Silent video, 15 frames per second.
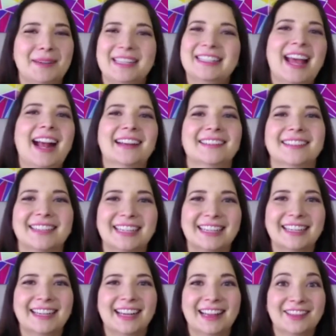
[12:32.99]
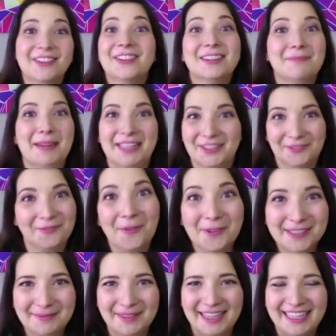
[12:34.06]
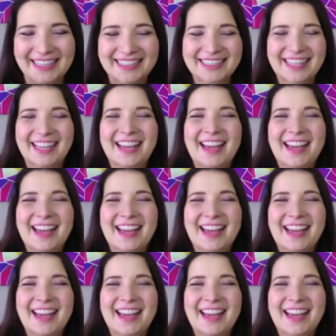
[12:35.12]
but it's actually 30 minutes or 40 minutes.